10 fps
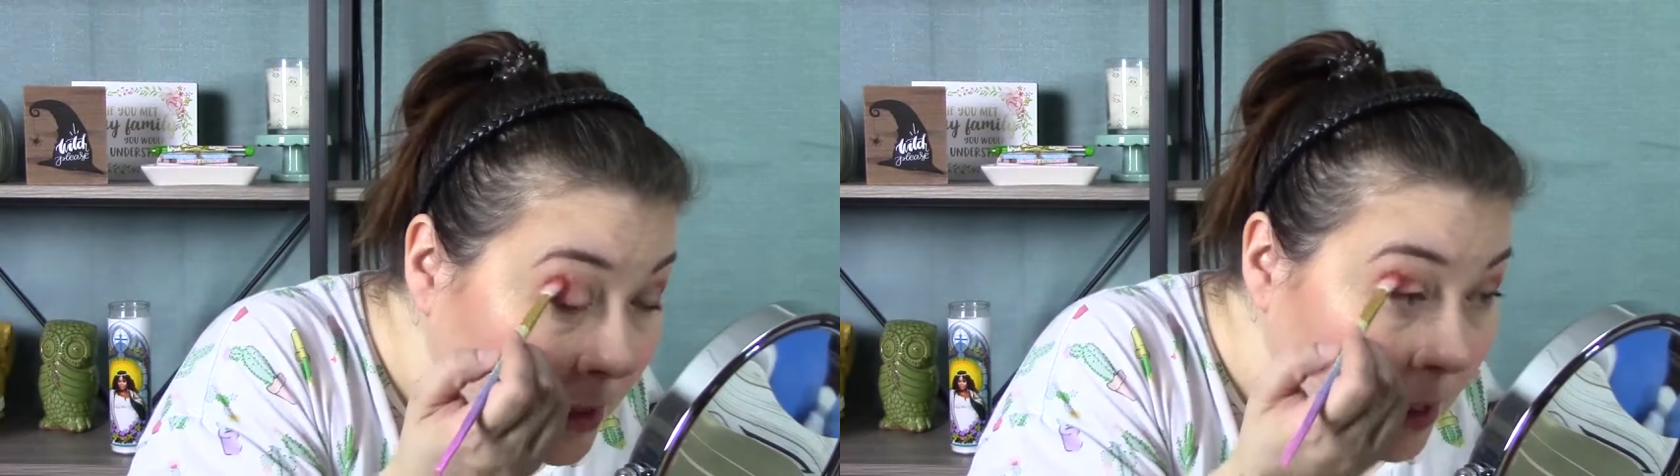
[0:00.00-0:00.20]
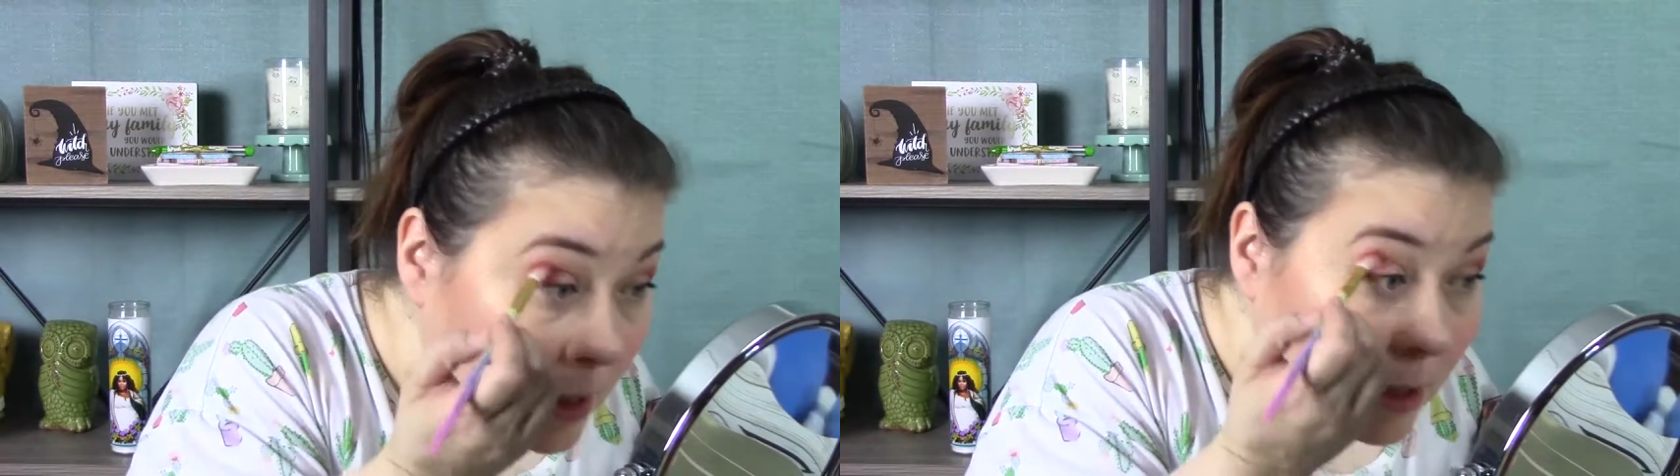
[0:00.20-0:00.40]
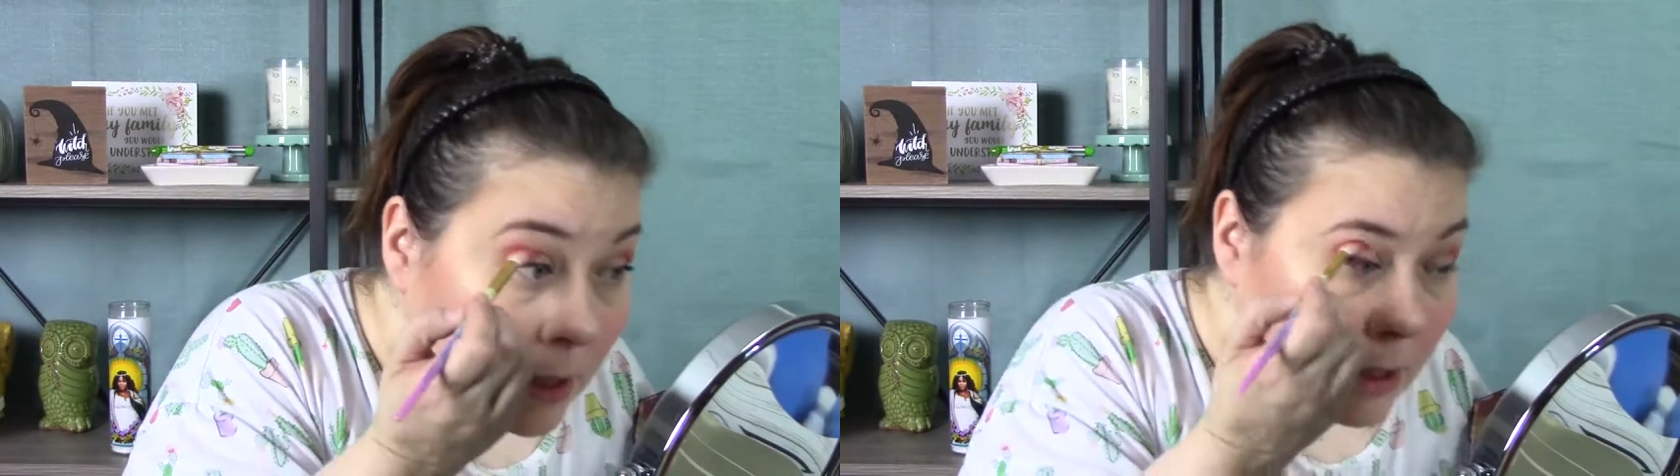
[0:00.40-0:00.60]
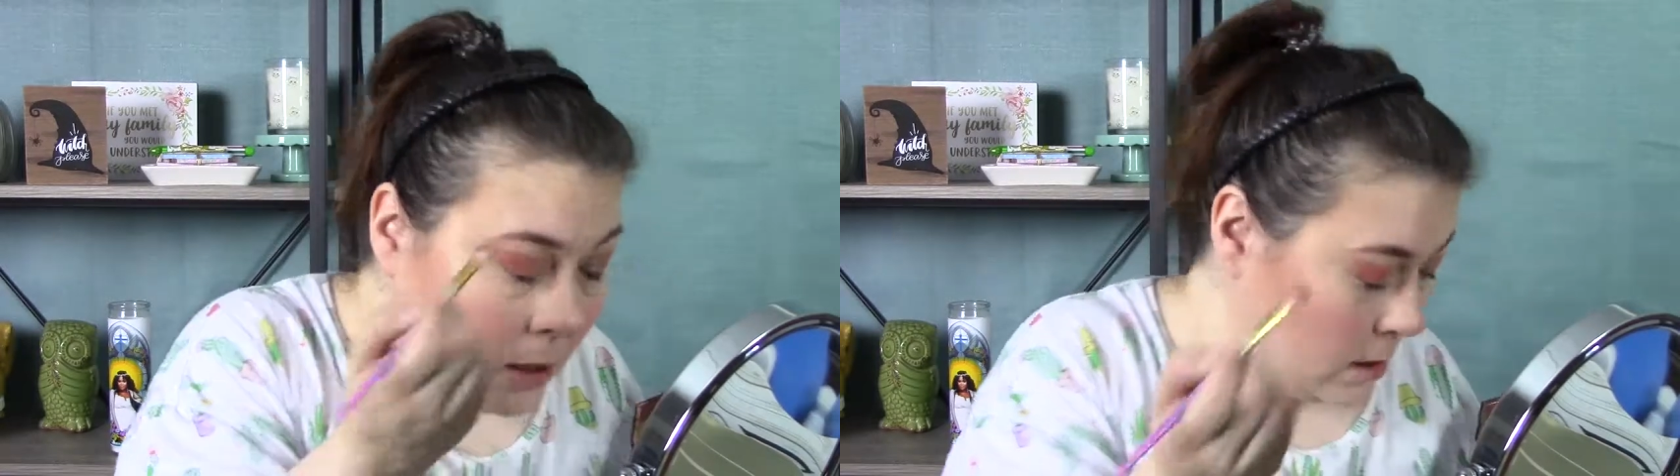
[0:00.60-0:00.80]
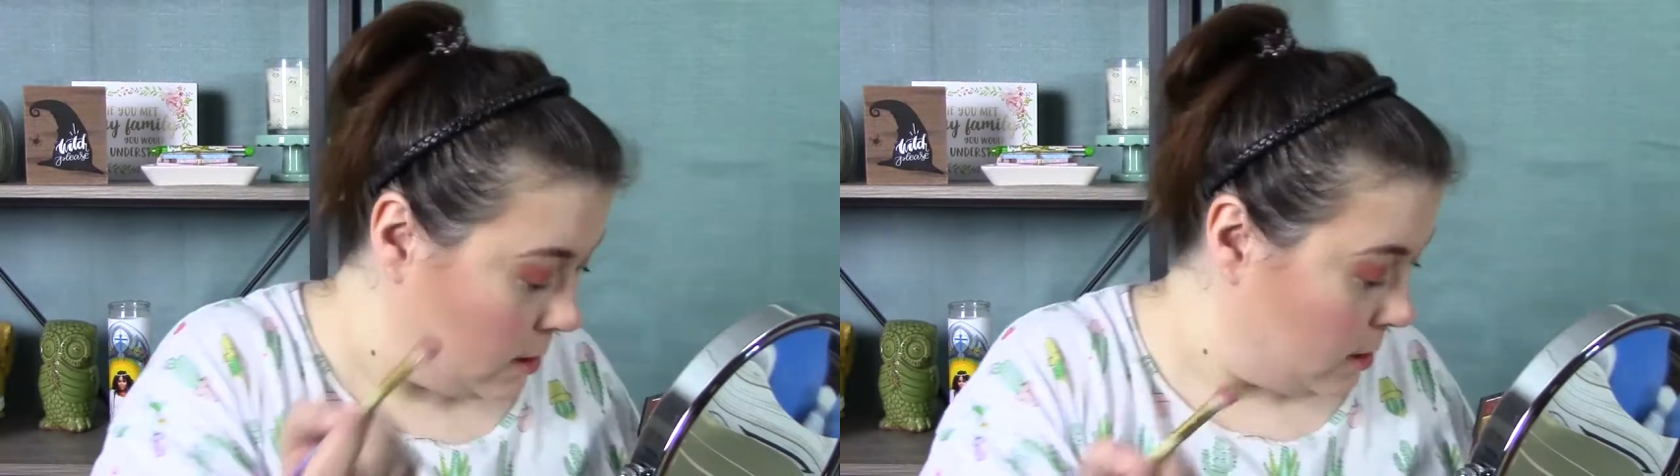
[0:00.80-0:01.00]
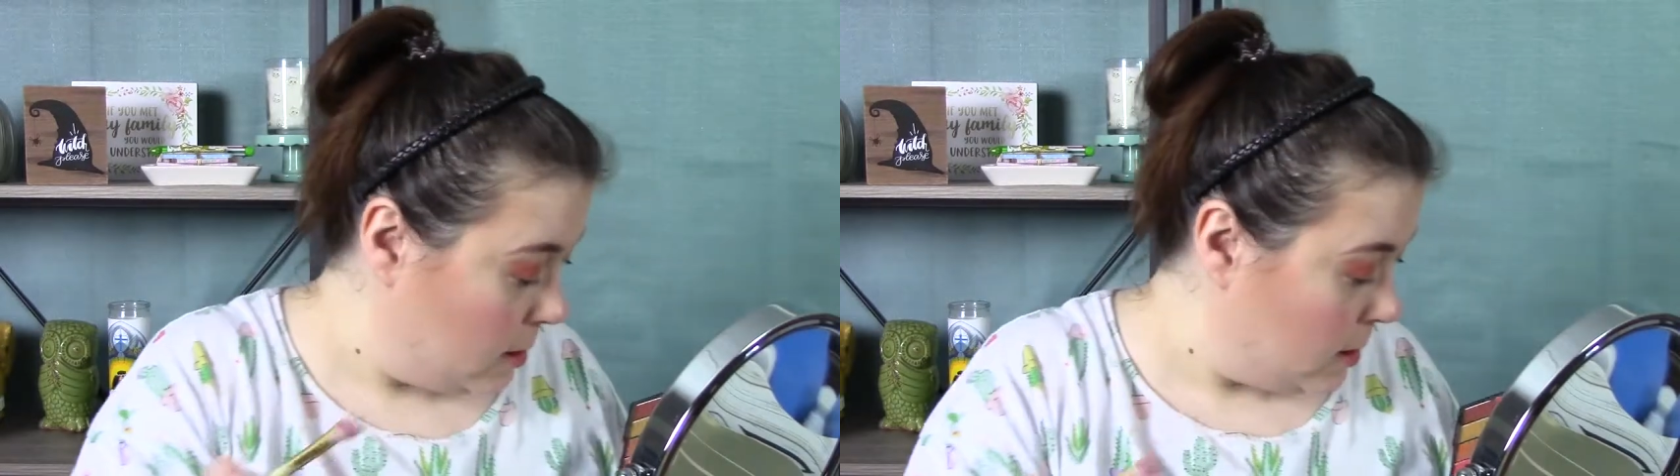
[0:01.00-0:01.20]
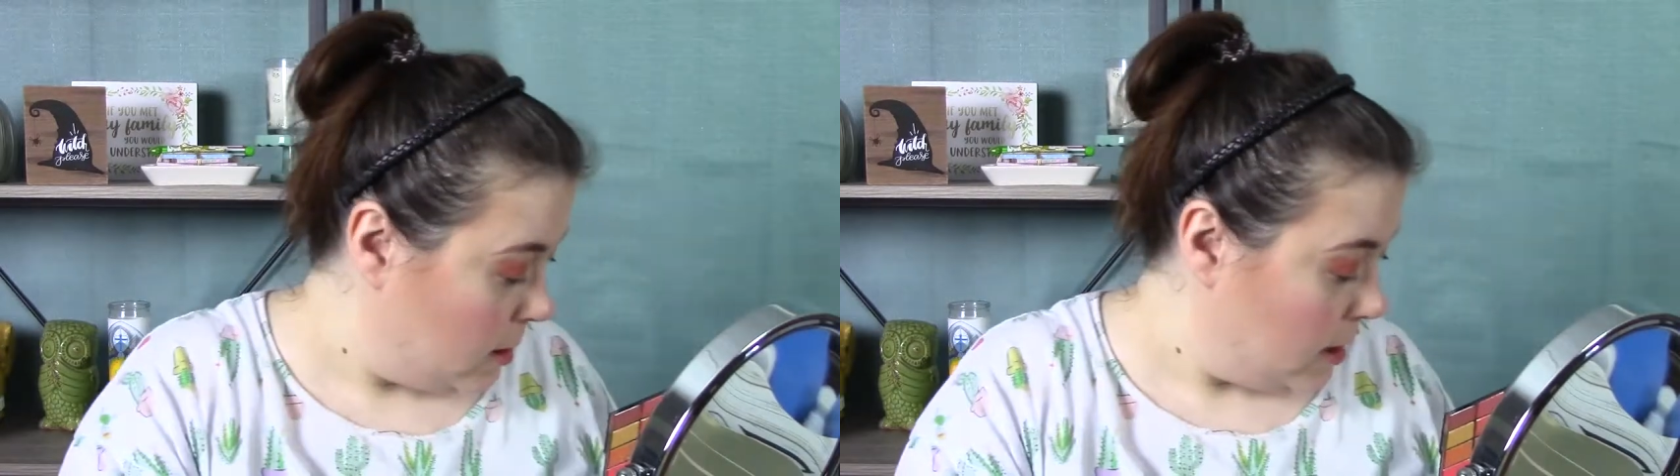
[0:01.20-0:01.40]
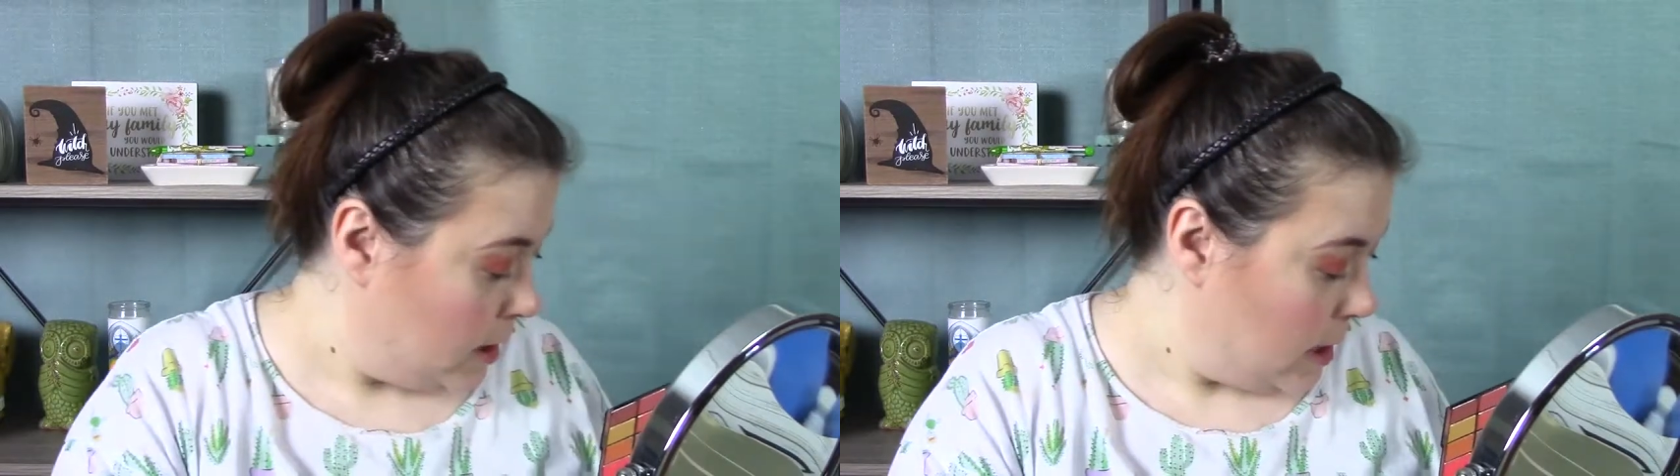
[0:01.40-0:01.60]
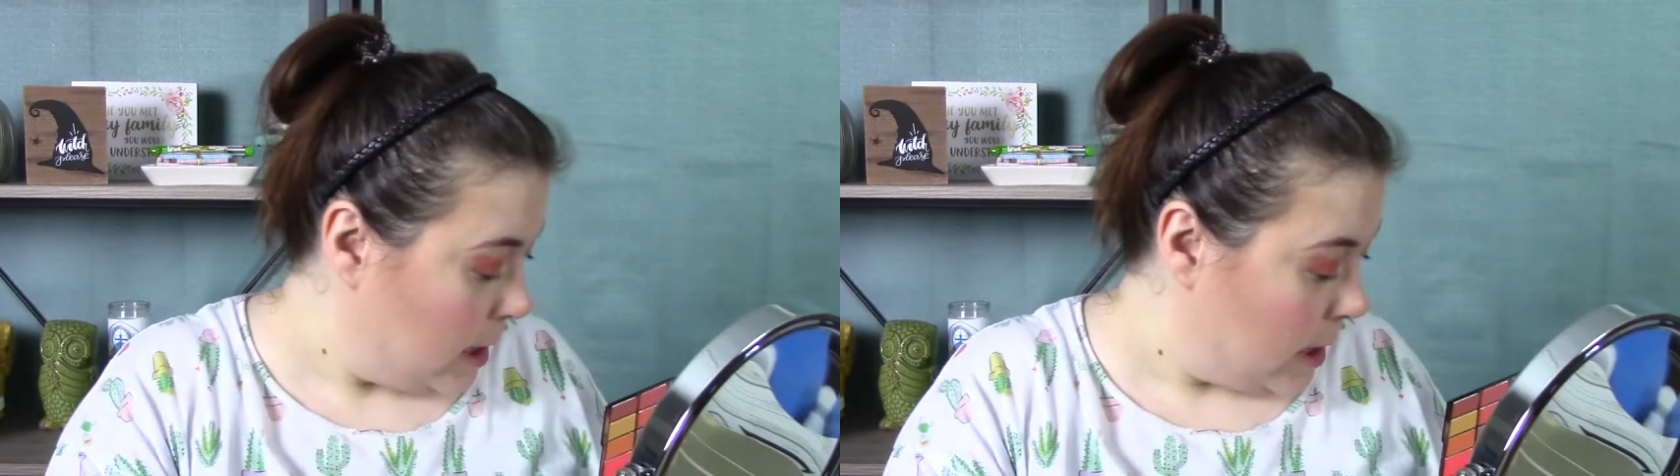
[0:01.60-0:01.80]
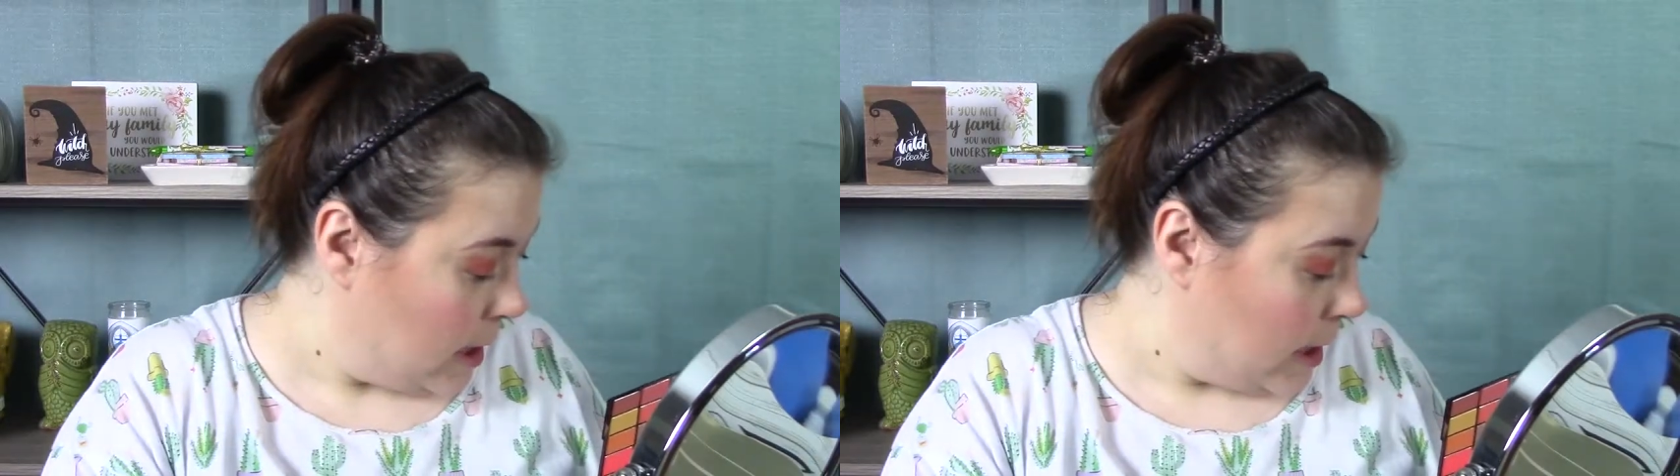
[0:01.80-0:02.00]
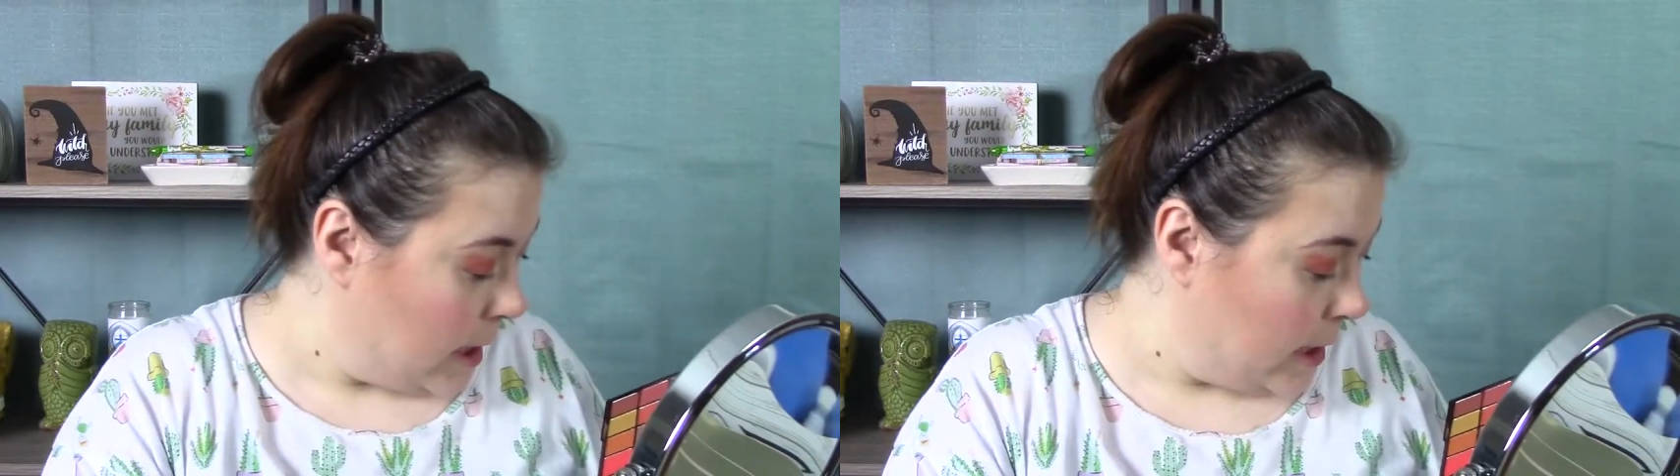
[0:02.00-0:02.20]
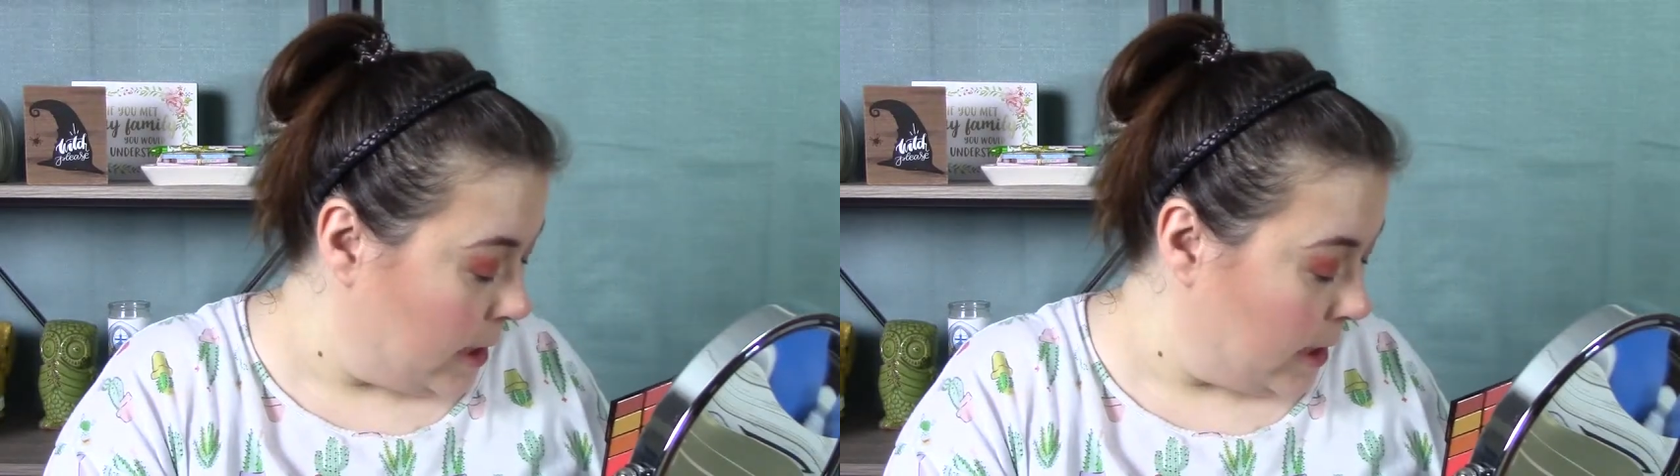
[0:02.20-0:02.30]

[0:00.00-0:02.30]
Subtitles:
done. And